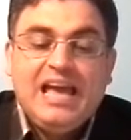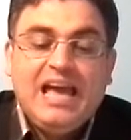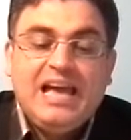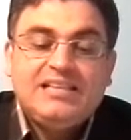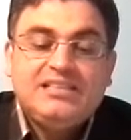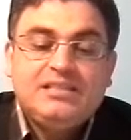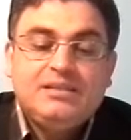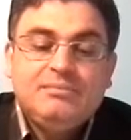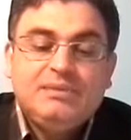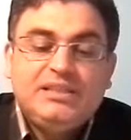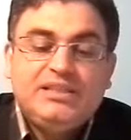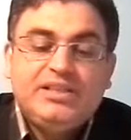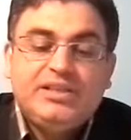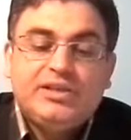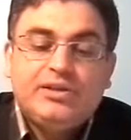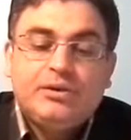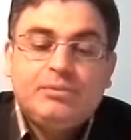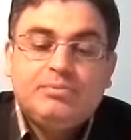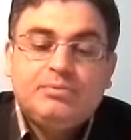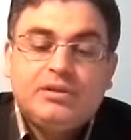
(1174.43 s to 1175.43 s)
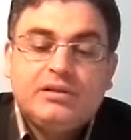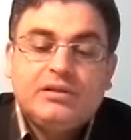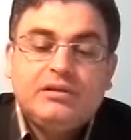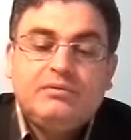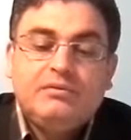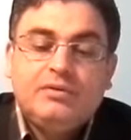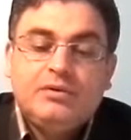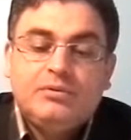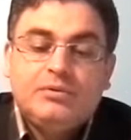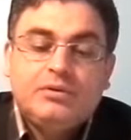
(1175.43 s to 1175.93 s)
Asymmetric
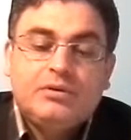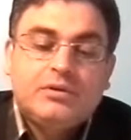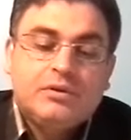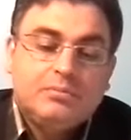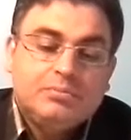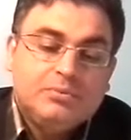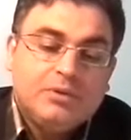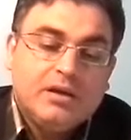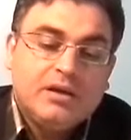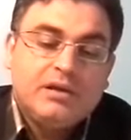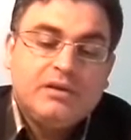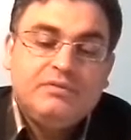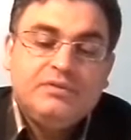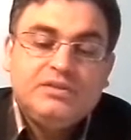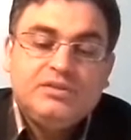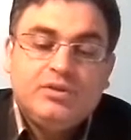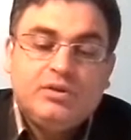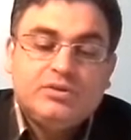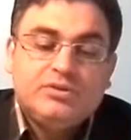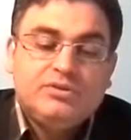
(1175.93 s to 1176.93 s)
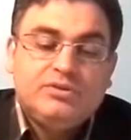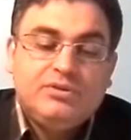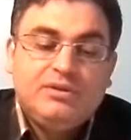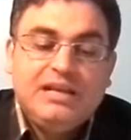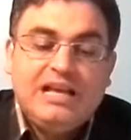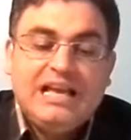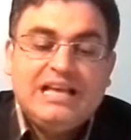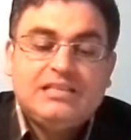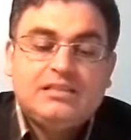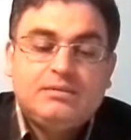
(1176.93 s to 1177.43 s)
cryptography is also
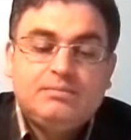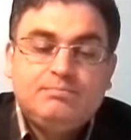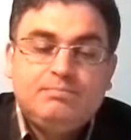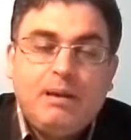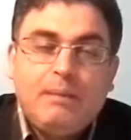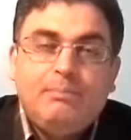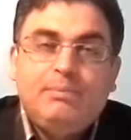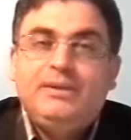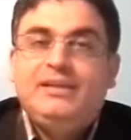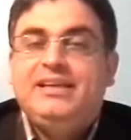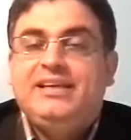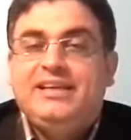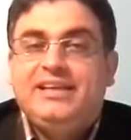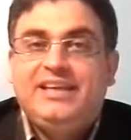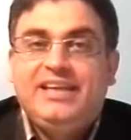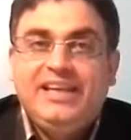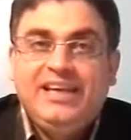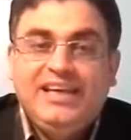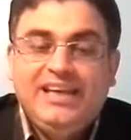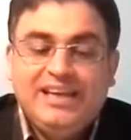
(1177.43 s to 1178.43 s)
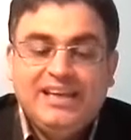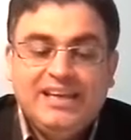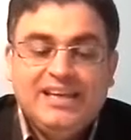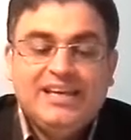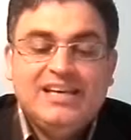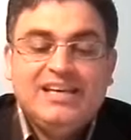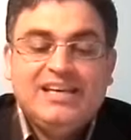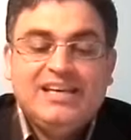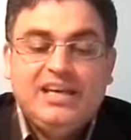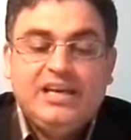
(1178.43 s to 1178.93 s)
known as public key.
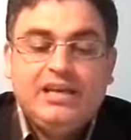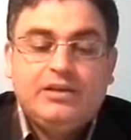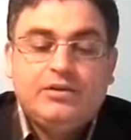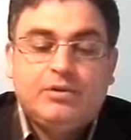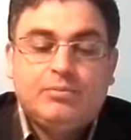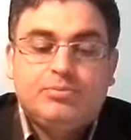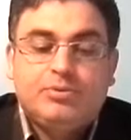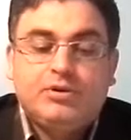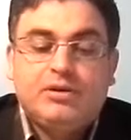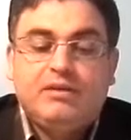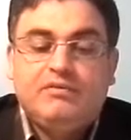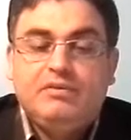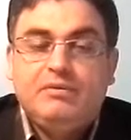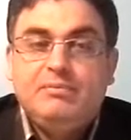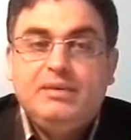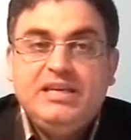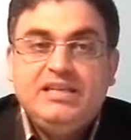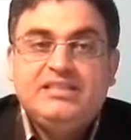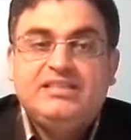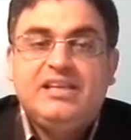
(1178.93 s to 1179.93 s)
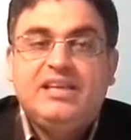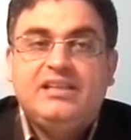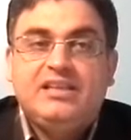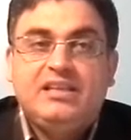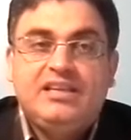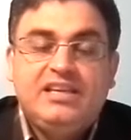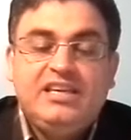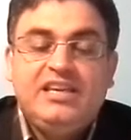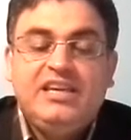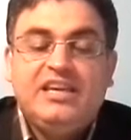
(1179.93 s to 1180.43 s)
cryptography means that
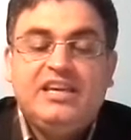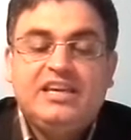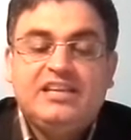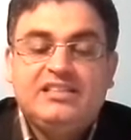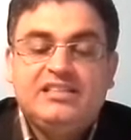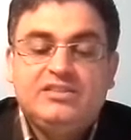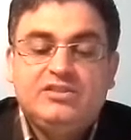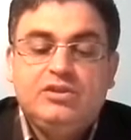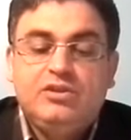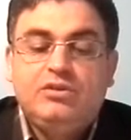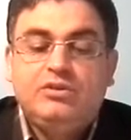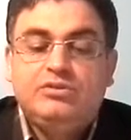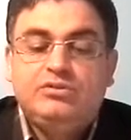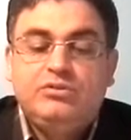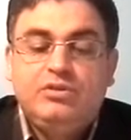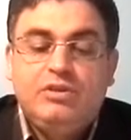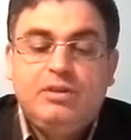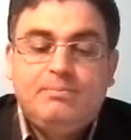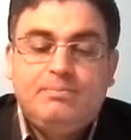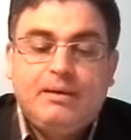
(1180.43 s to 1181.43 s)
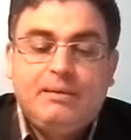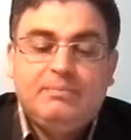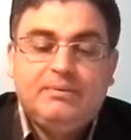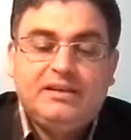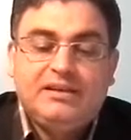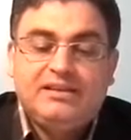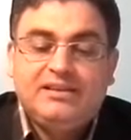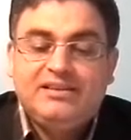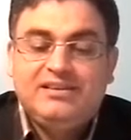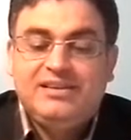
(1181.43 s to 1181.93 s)
the key is known to the
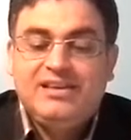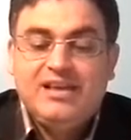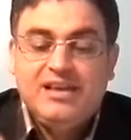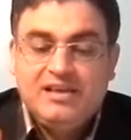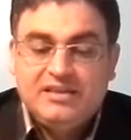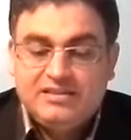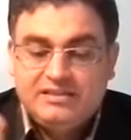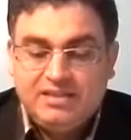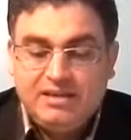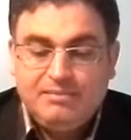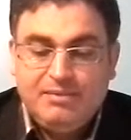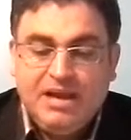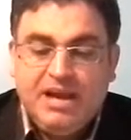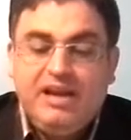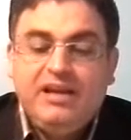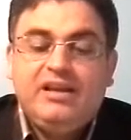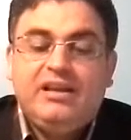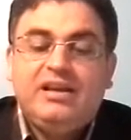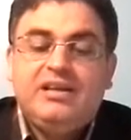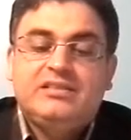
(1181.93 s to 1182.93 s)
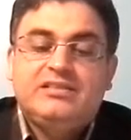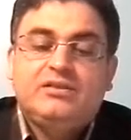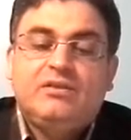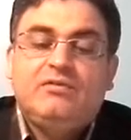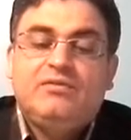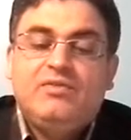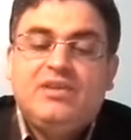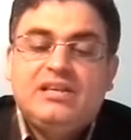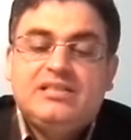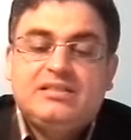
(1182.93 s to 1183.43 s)
public. Some highlights
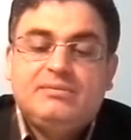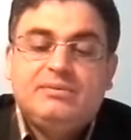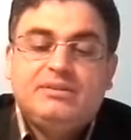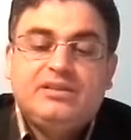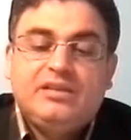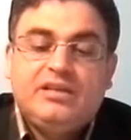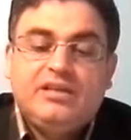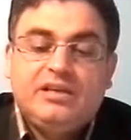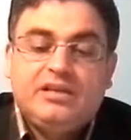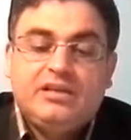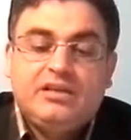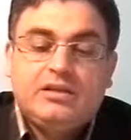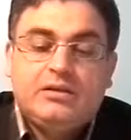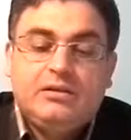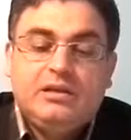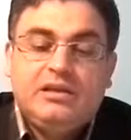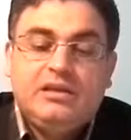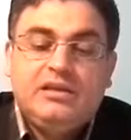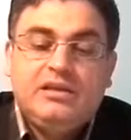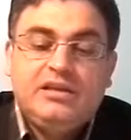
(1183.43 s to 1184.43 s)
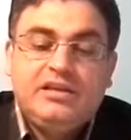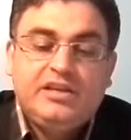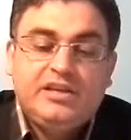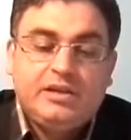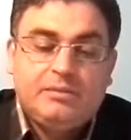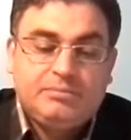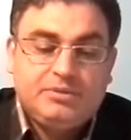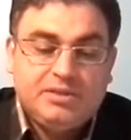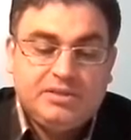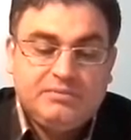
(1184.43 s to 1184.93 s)
of asymmetric
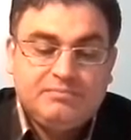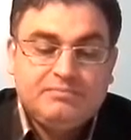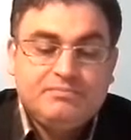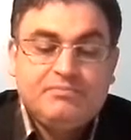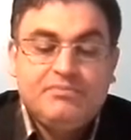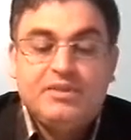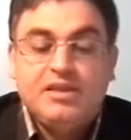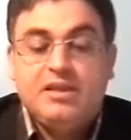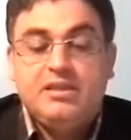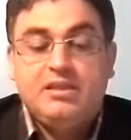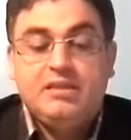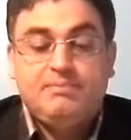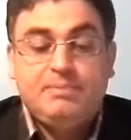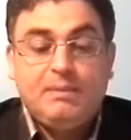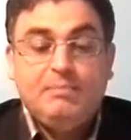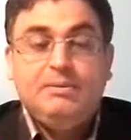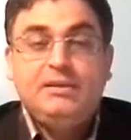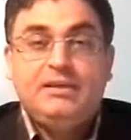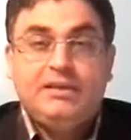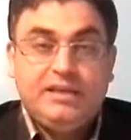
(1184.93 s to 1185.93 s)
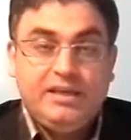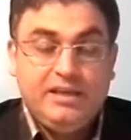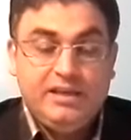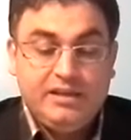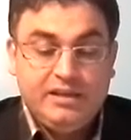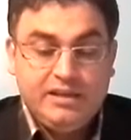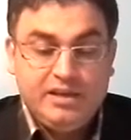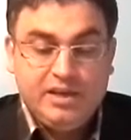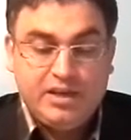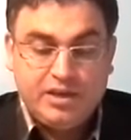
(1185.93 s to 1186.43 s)
encryption. The public
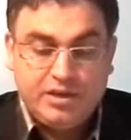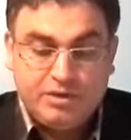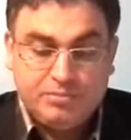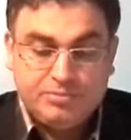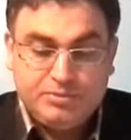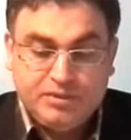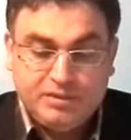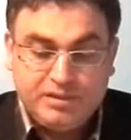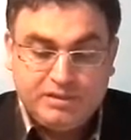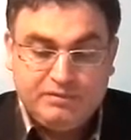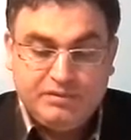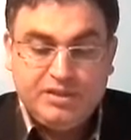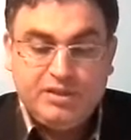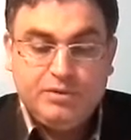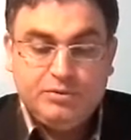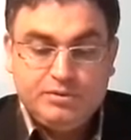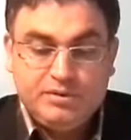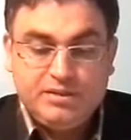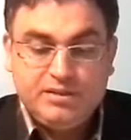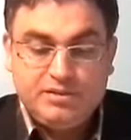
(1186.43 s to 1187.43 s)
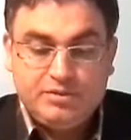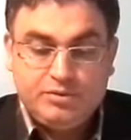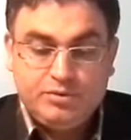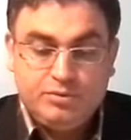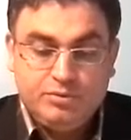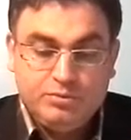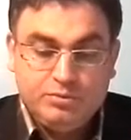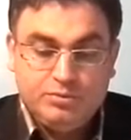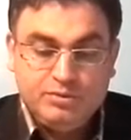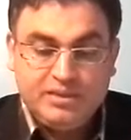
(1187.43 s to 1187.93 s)
key cryptography uses
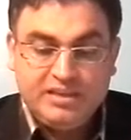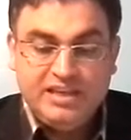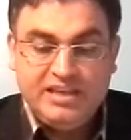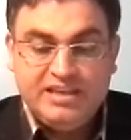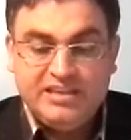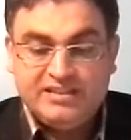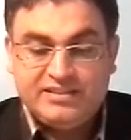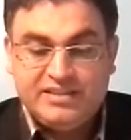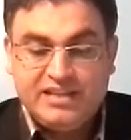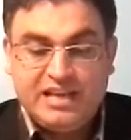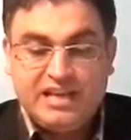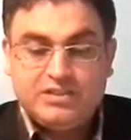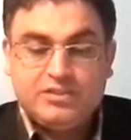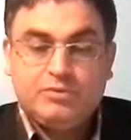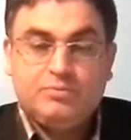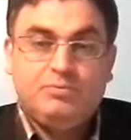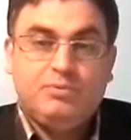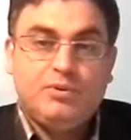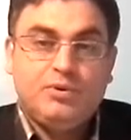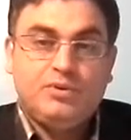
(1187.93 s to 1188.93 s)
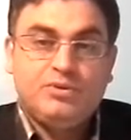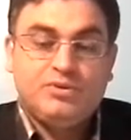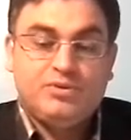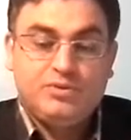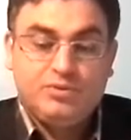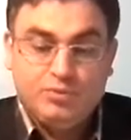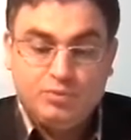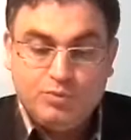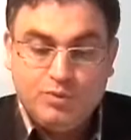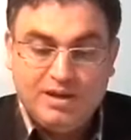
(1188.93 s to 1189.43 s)
two keys as opposed
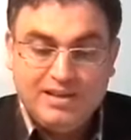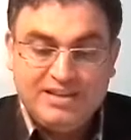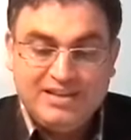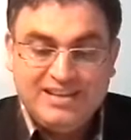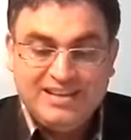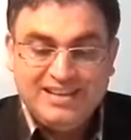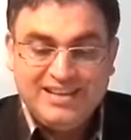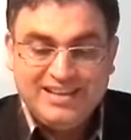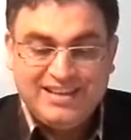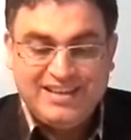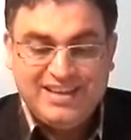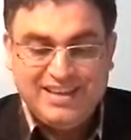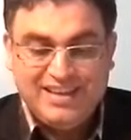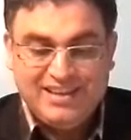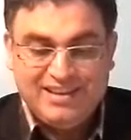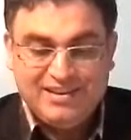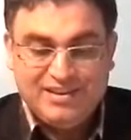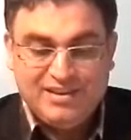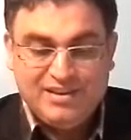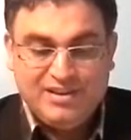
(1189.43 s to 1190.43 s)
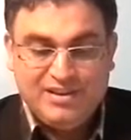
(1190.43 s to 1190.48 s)
to one key.